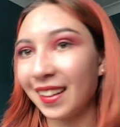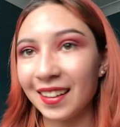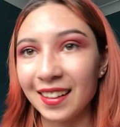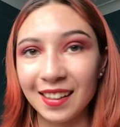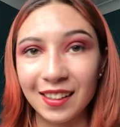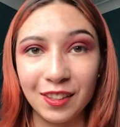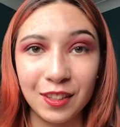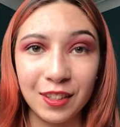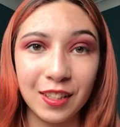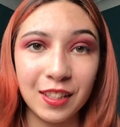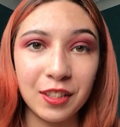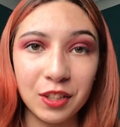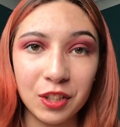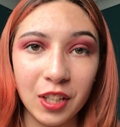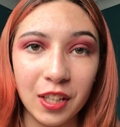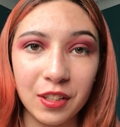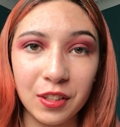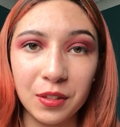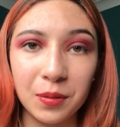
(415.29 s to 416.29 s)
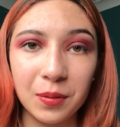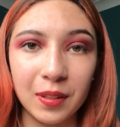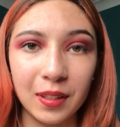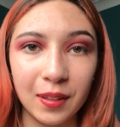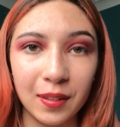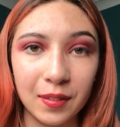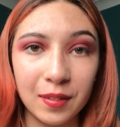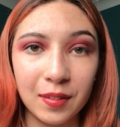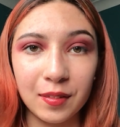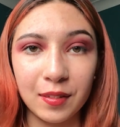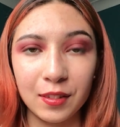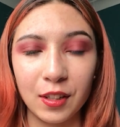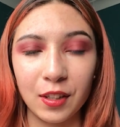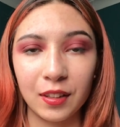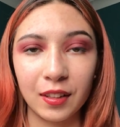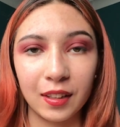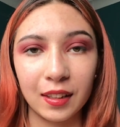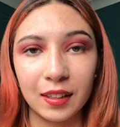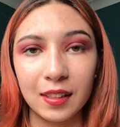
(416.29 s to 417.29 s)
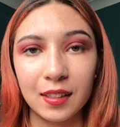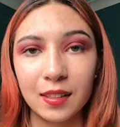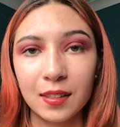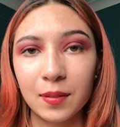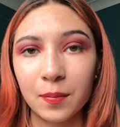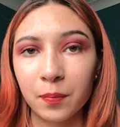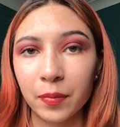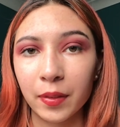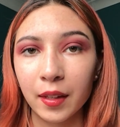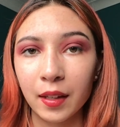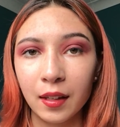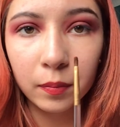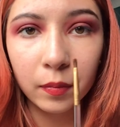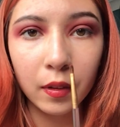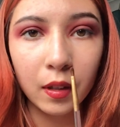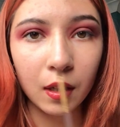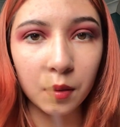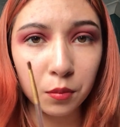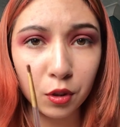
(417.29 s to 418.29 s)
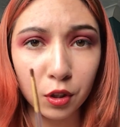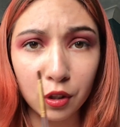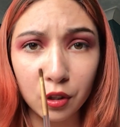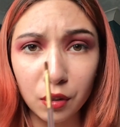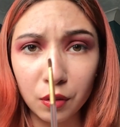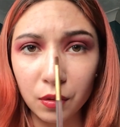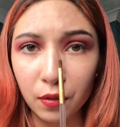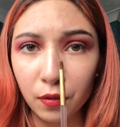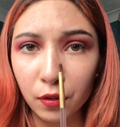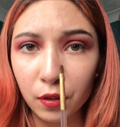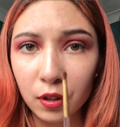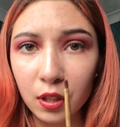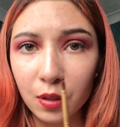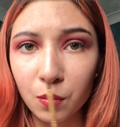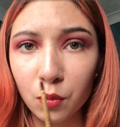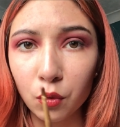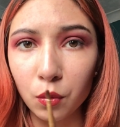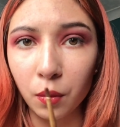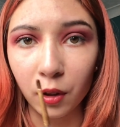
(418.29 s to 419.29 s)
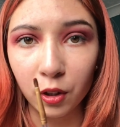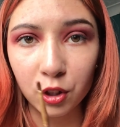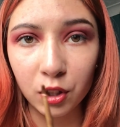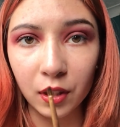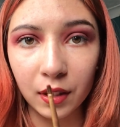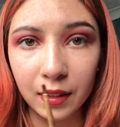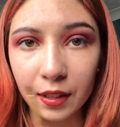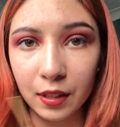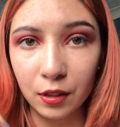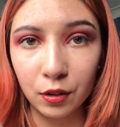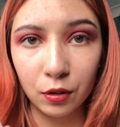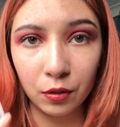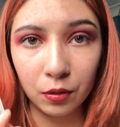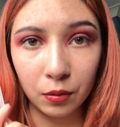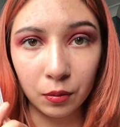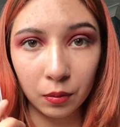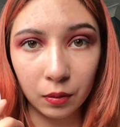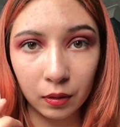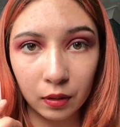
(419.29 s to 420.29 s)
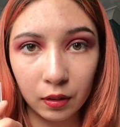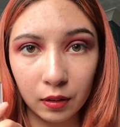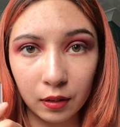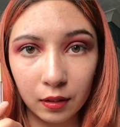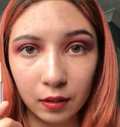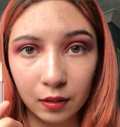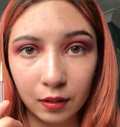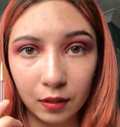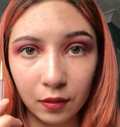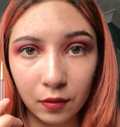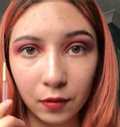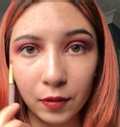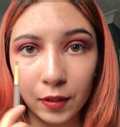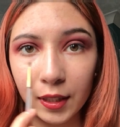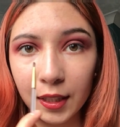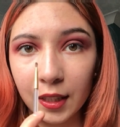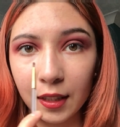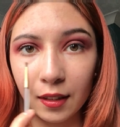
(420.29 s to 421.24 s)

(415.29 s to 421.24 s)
It's just in shadow when I turn like this. I'm just going to use a very small brush like this to fill in